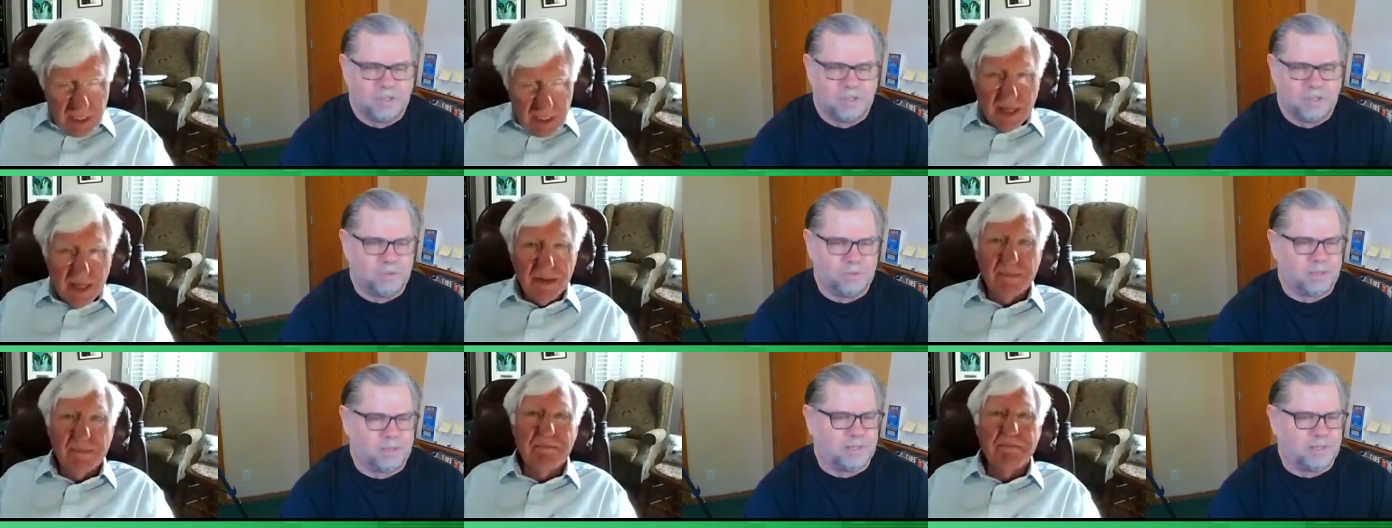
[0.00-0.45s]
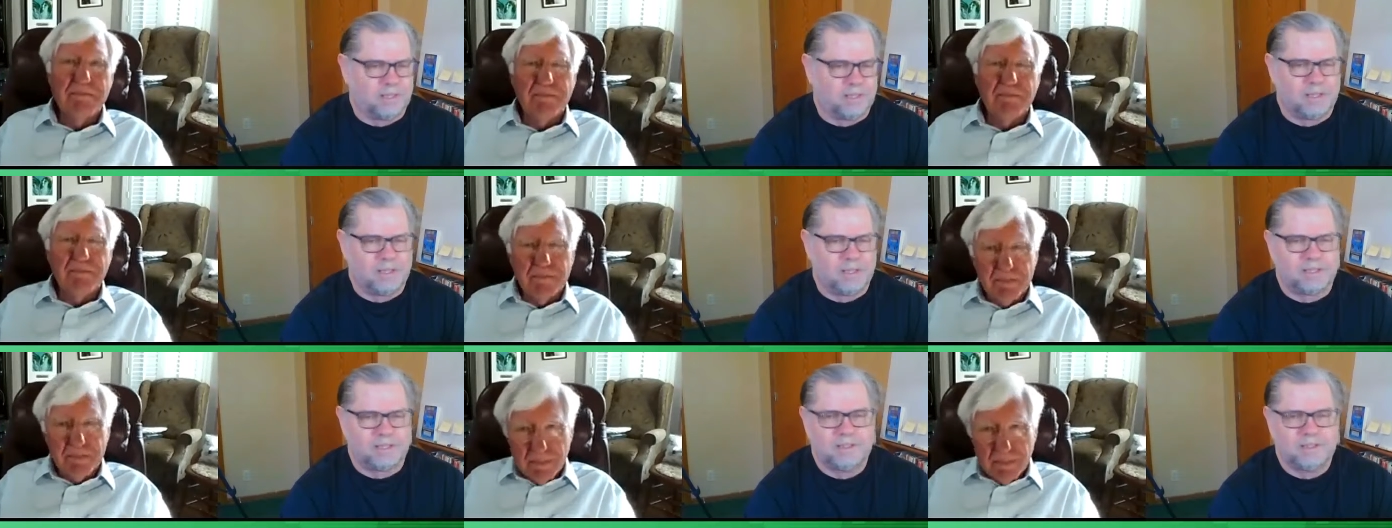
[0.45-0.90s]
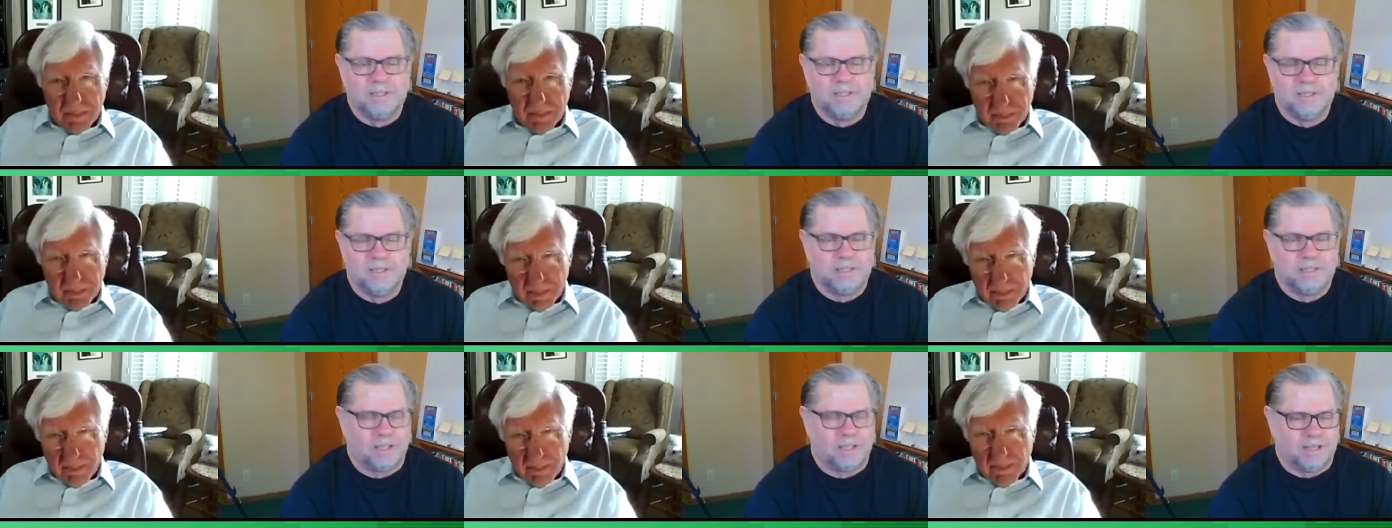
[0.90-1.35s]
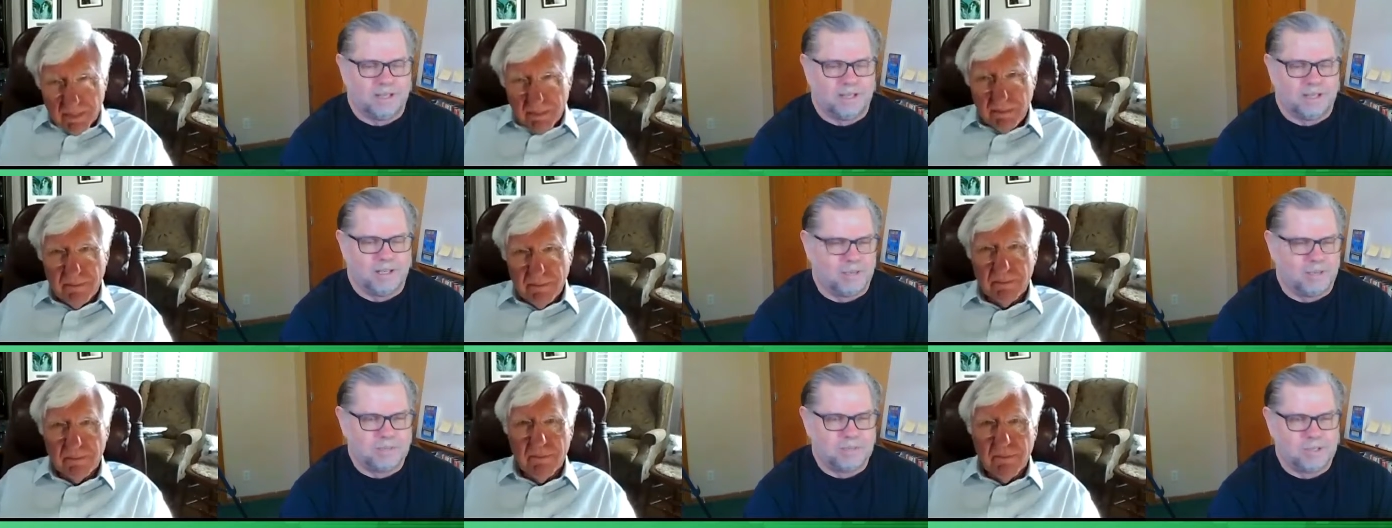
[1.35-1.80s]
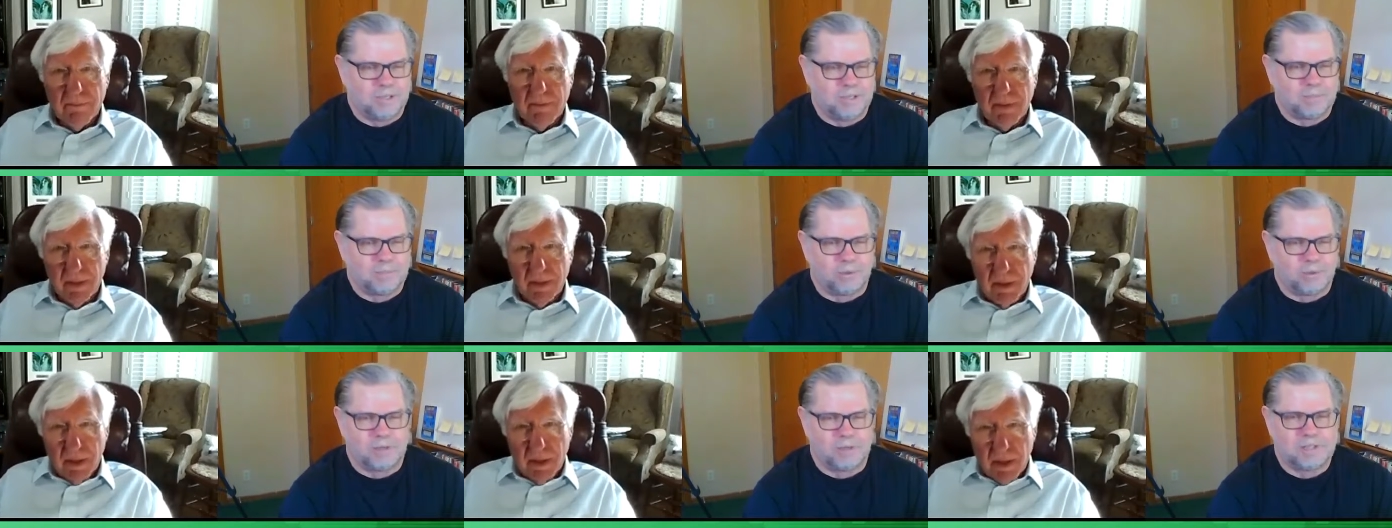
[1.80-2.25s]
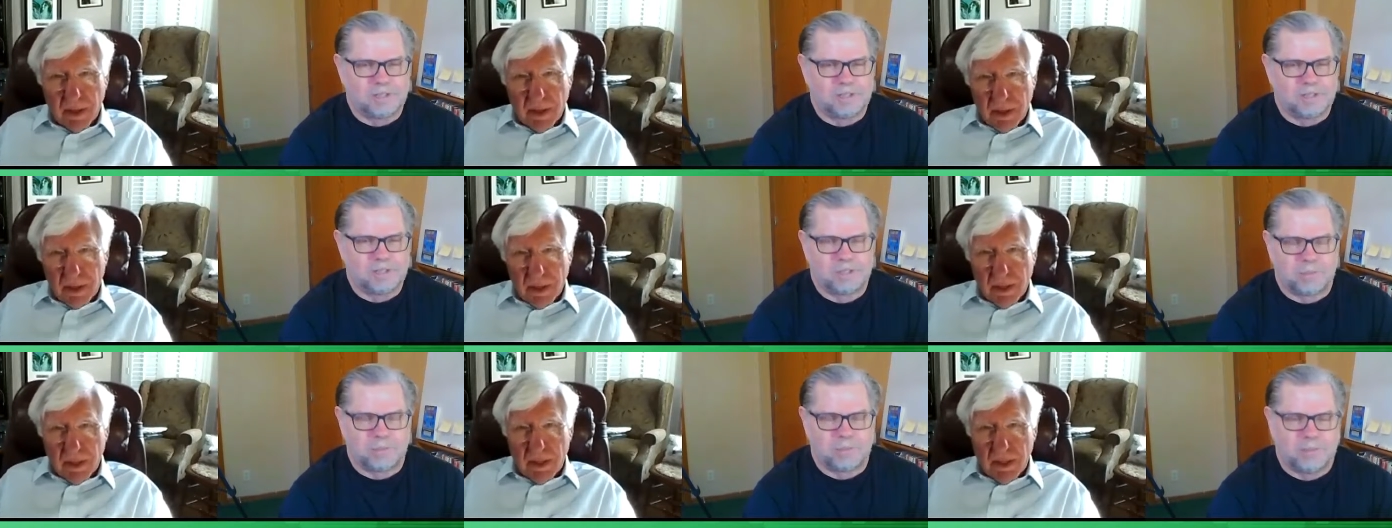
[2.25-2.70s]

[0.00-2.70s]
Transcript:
Speaker 1: You uh, had uh, how many employees at your